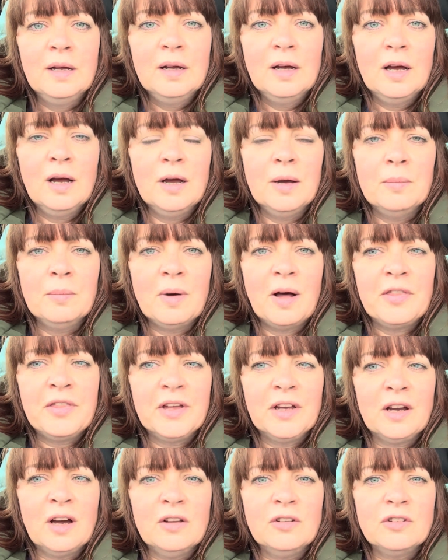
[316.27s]
I
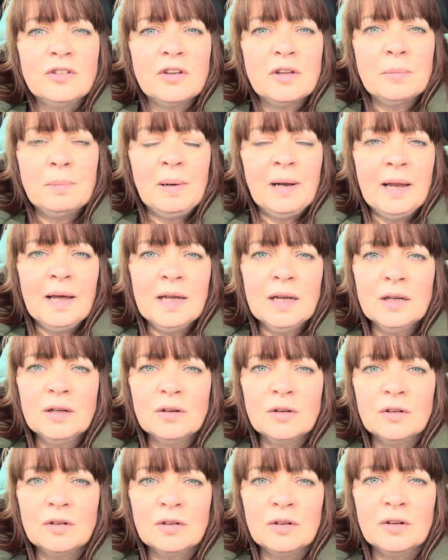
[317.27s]
think under the plate
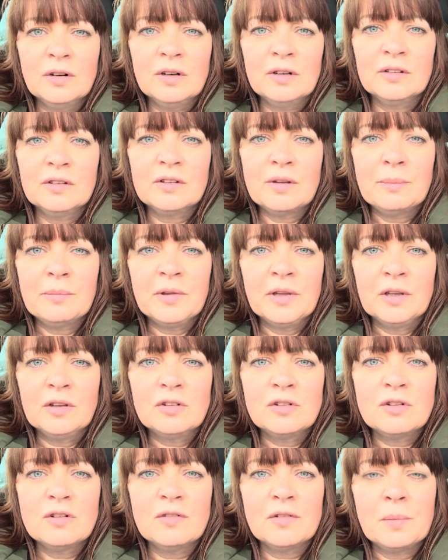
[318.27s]
or something to
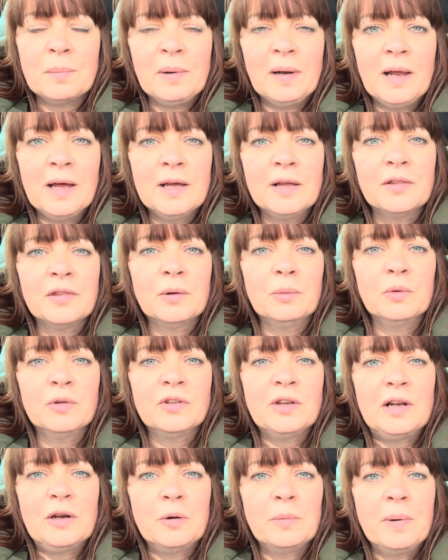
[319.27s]
do with the plate, that was a
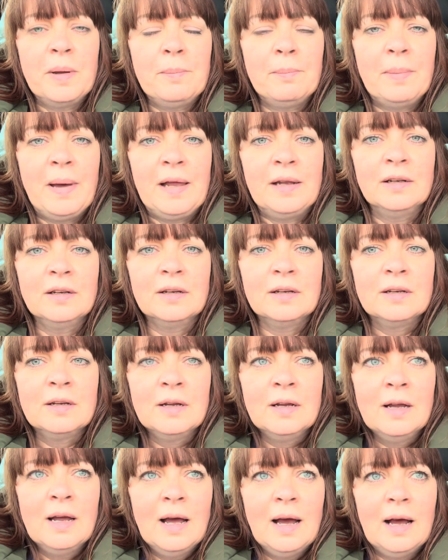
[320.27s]
little bit bent,
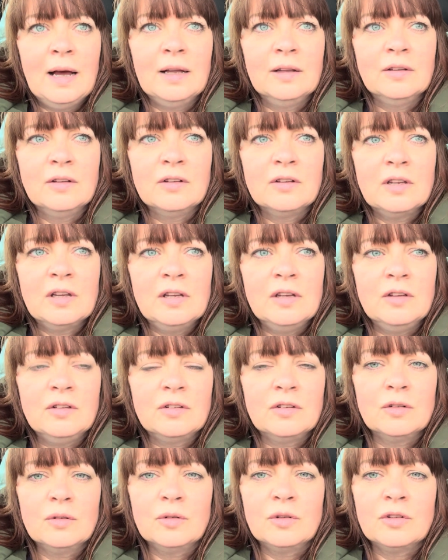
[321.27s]
and
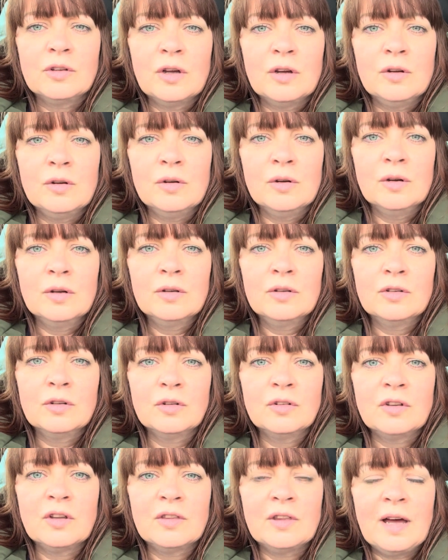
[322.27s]
he's also
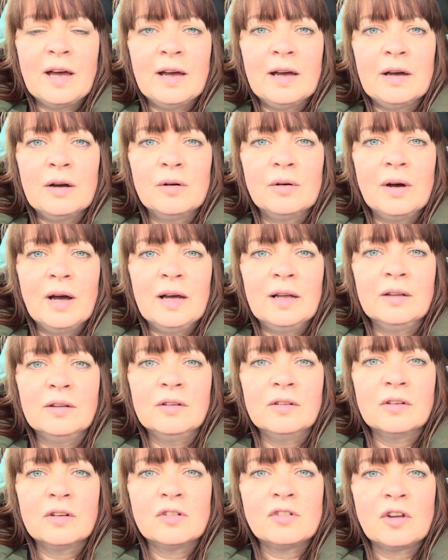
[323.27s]
sorted that out
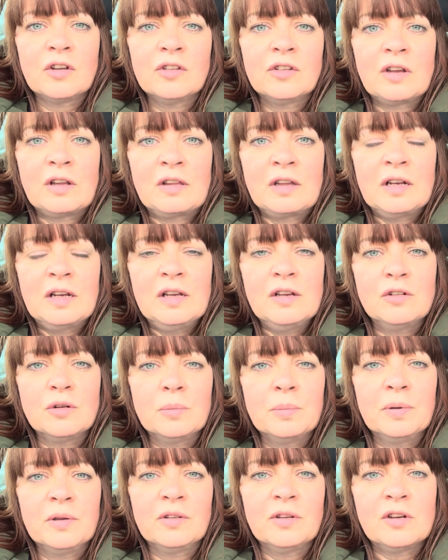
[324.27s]
and adjusted the needle
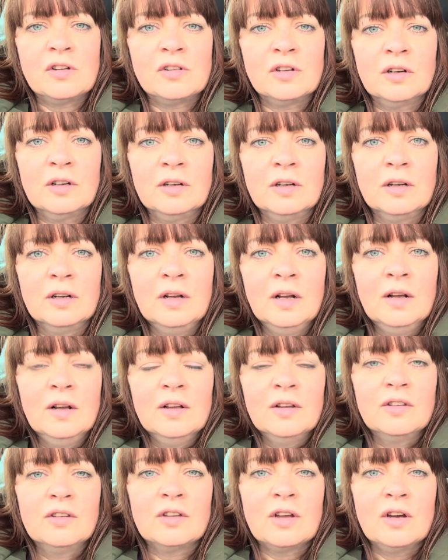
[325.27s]
position.
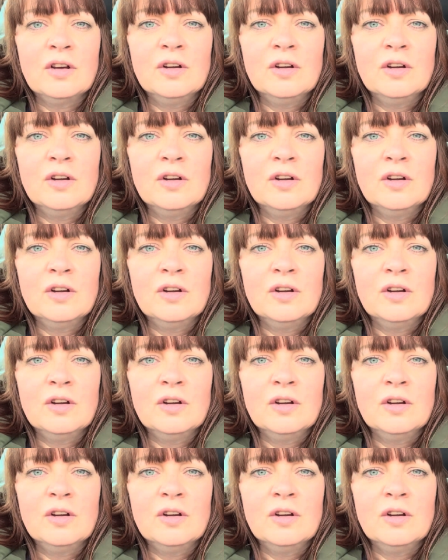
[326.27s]
So